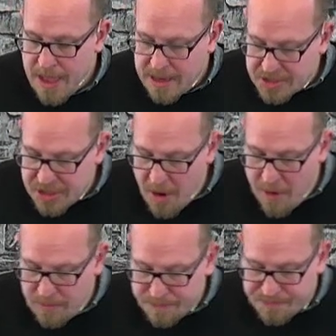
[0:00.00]
And
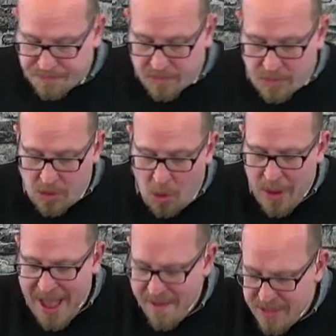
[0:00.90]
so,
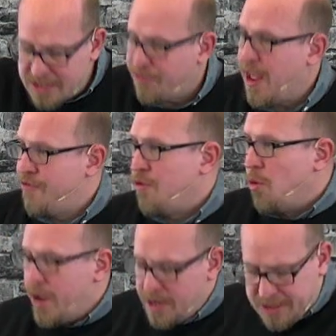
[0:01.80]
we have this
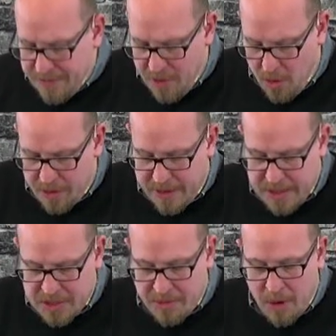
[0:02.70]
faithful witness of the Old
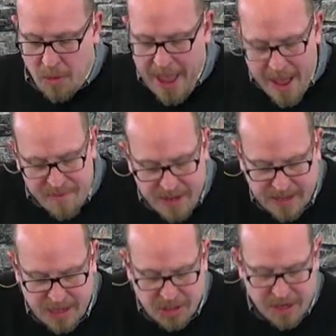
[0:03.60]
Testament. We have the
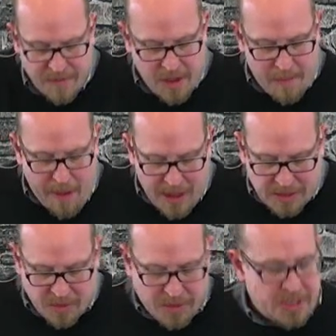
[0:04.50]
teaching of the
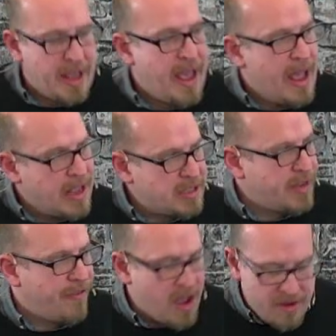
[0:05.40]
apostles as
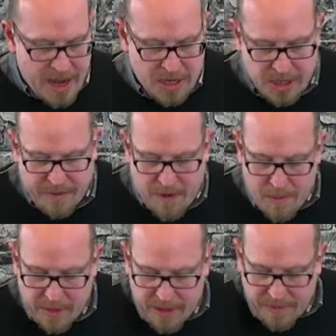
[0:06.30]
the foundation of
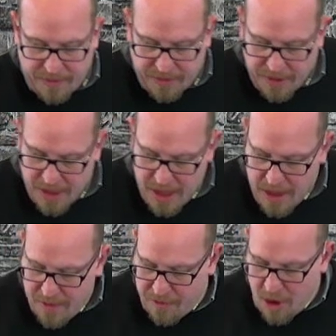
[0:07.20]
our beliefs
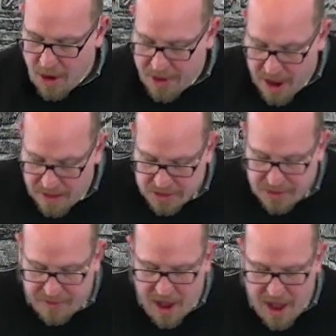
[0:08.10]
for our
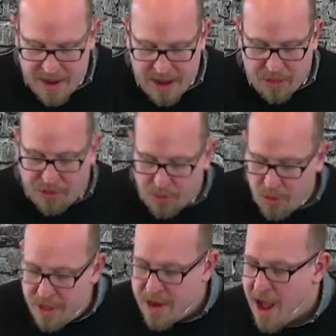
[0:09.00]
knowledge of God. And
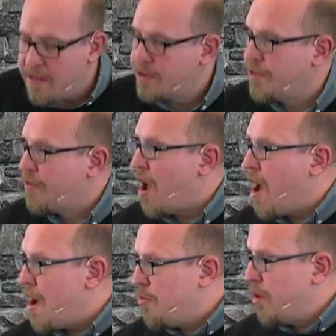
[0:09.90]
through the knowledge of
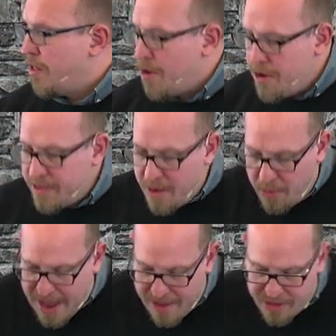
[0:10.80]
God, we learn
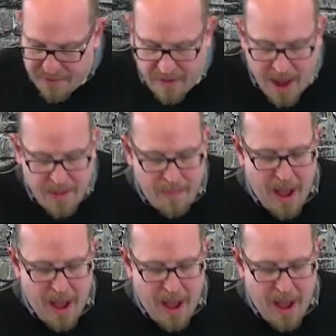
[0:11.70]
that we have divine